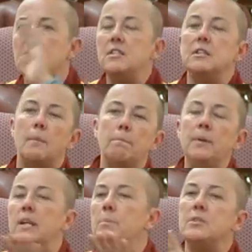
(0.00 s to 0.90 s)
it
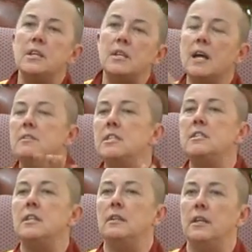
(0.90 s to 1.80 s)
1,000,000,000%
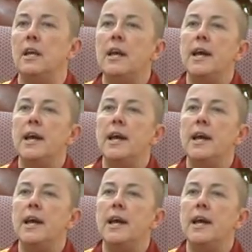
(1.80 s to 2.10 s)
unceasingly.